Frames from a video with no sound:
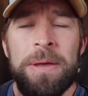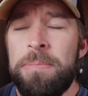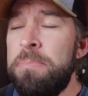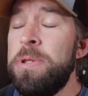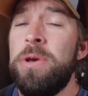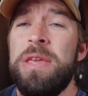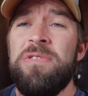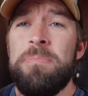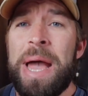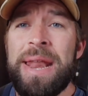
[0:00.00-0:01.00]
people don't
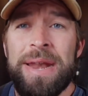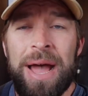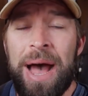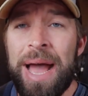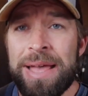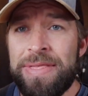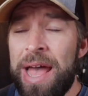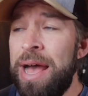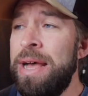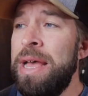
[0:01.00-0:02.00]
even bat an eye at
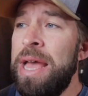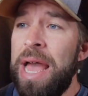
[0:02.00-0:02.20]
that.